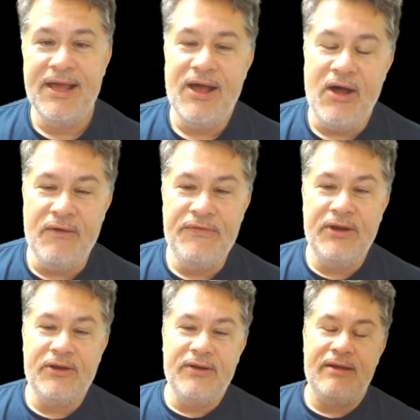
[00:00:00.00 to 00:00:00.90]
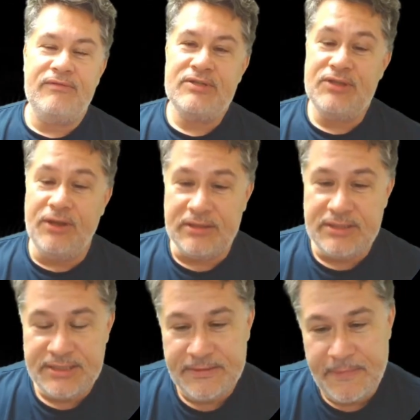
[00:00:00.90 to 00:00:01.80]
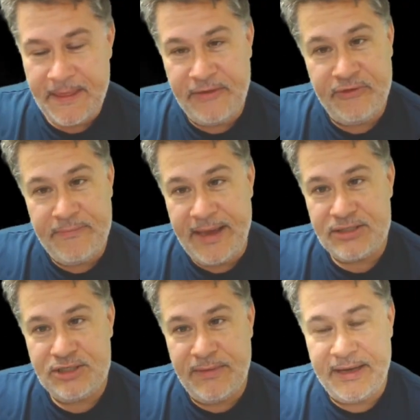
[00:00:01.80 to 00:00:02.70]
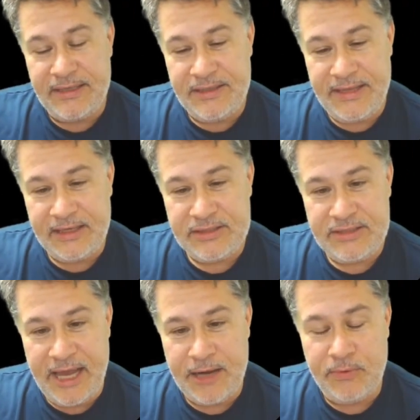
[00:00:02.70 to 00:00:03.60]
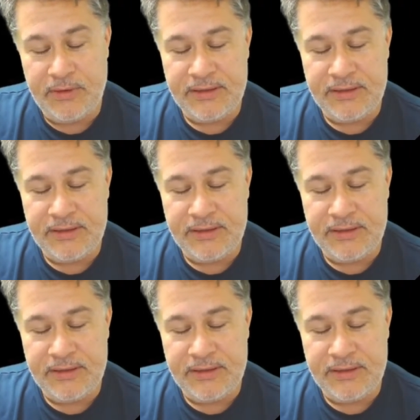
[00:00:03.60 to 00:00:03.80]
of your results is a mastermind thanks to Edward.